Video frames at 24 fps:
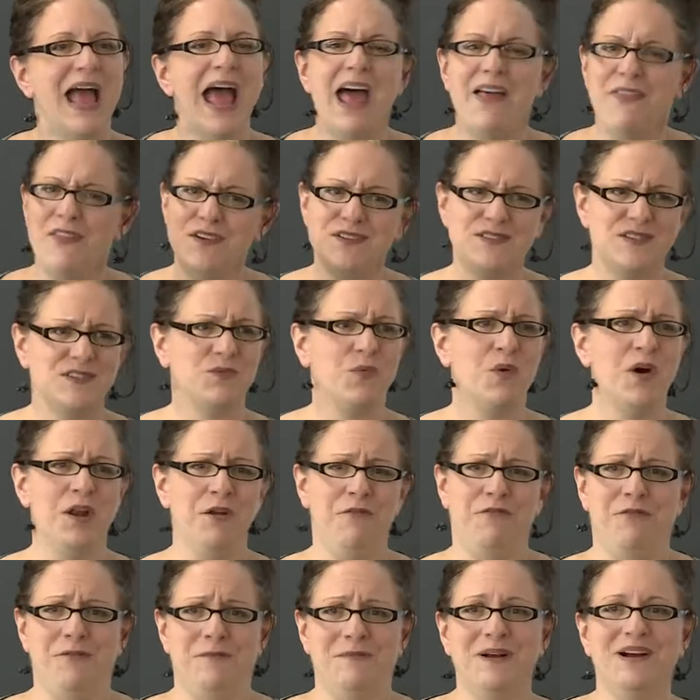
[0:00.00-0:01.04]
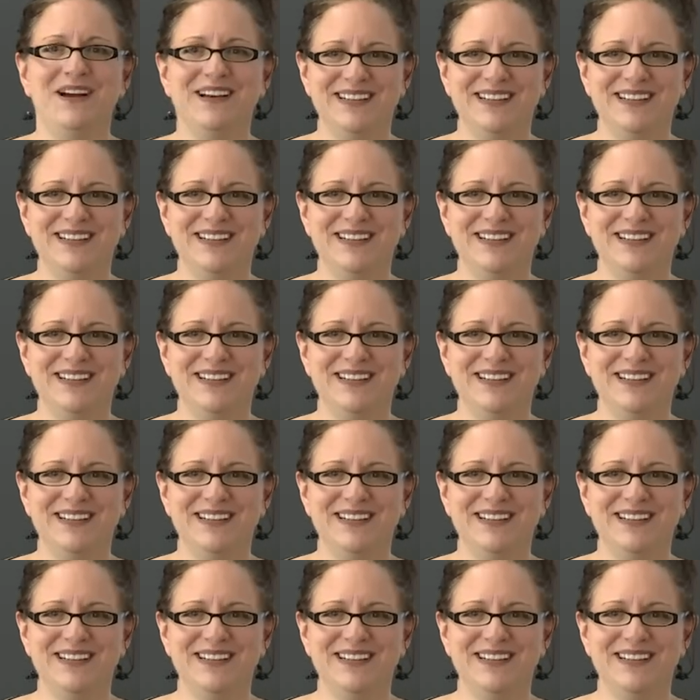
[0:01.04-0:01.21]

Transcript: And this is one of them.